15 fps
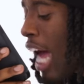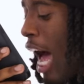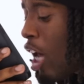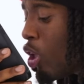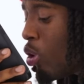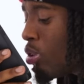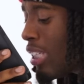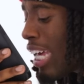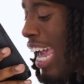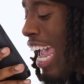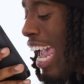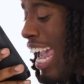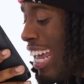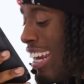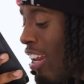with
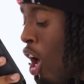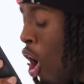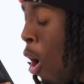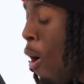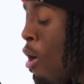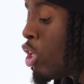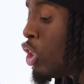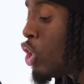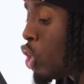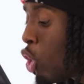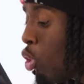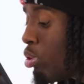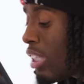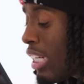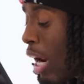amount of following or
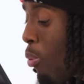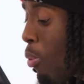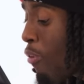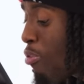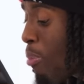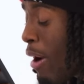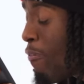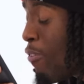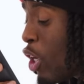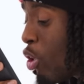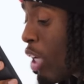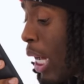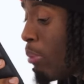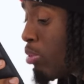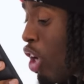fame or success or
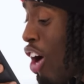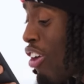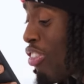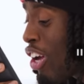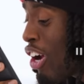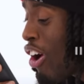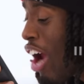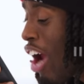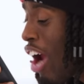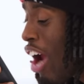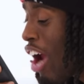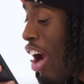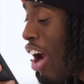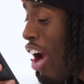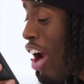whatever why because